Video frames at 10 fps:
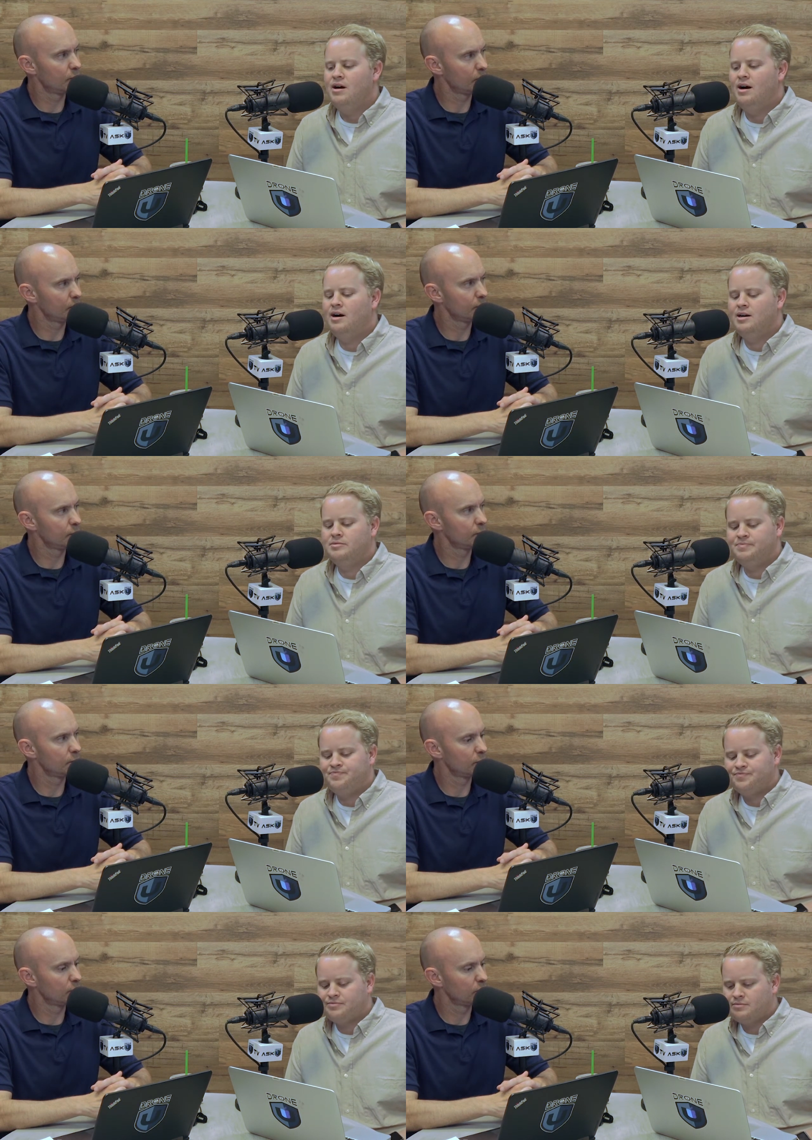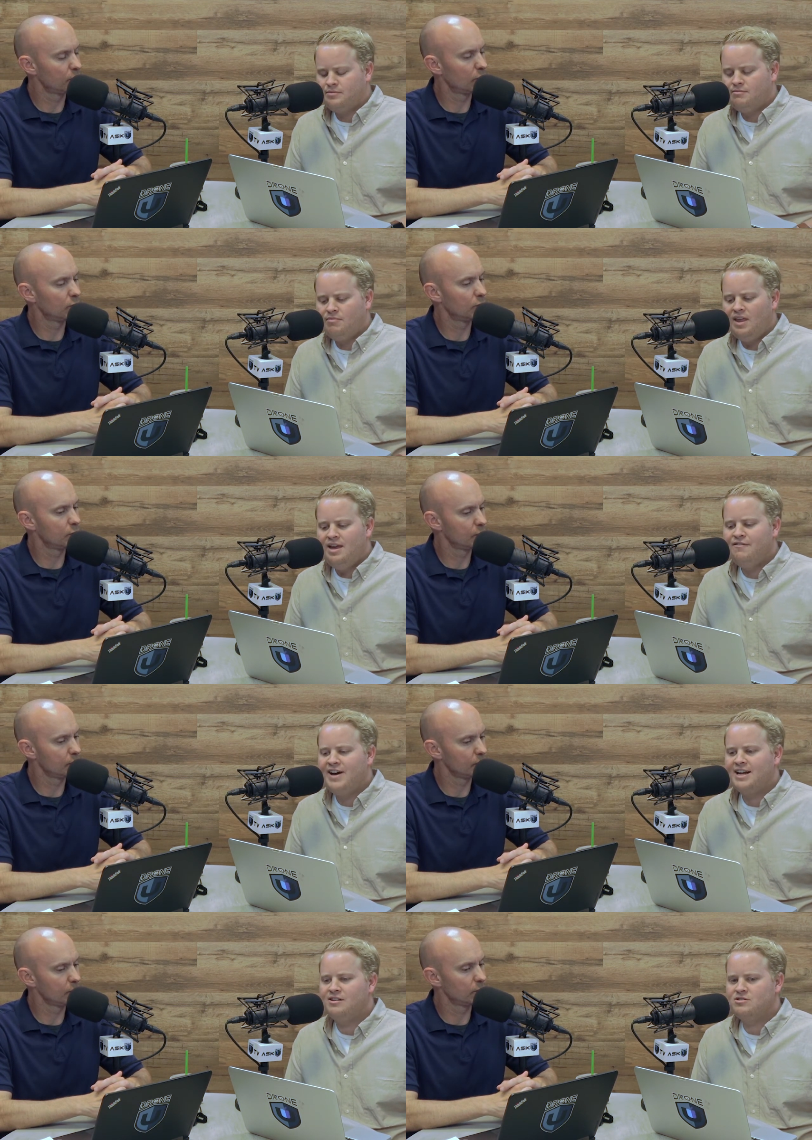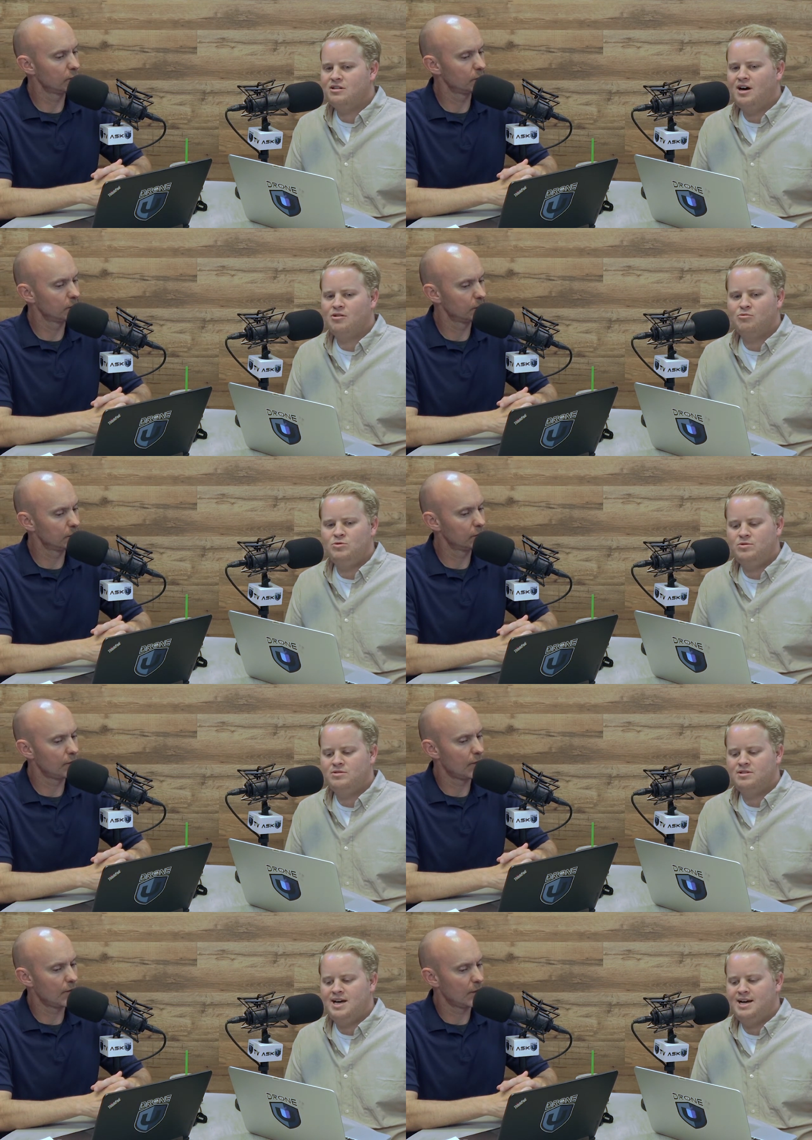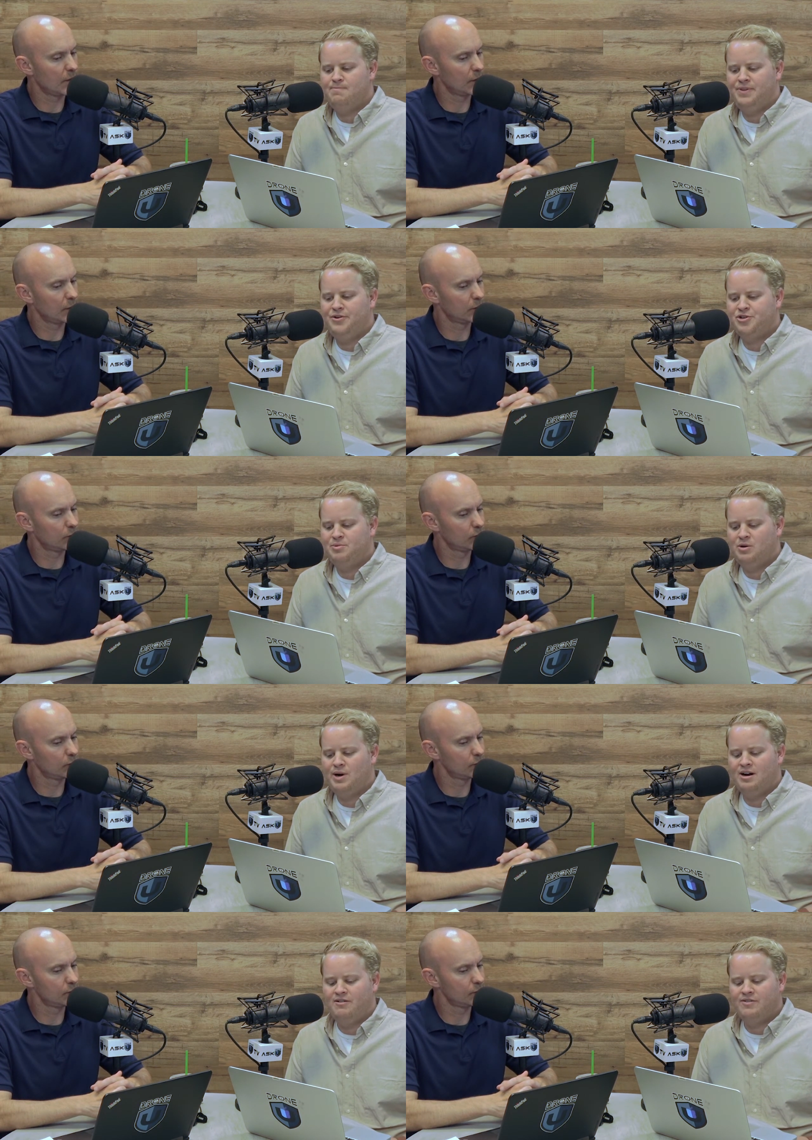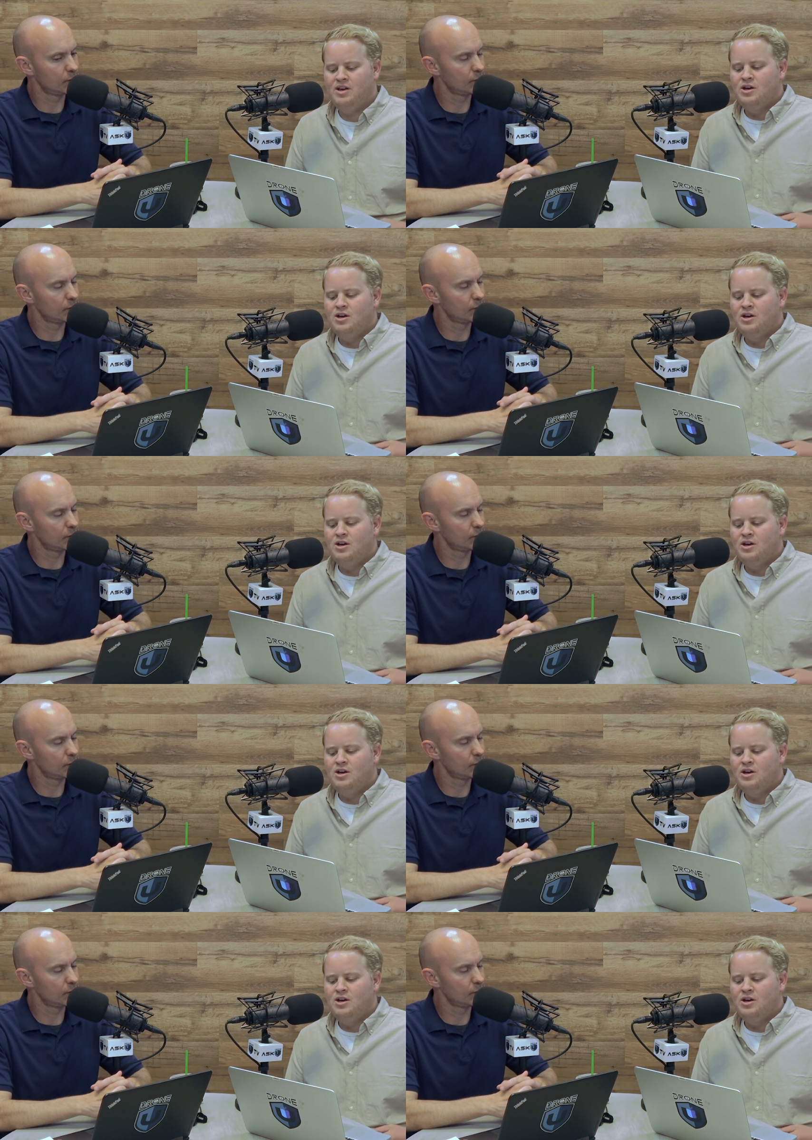Speaker 1: Um, in fact, there's a lot of rules that you should be aware of.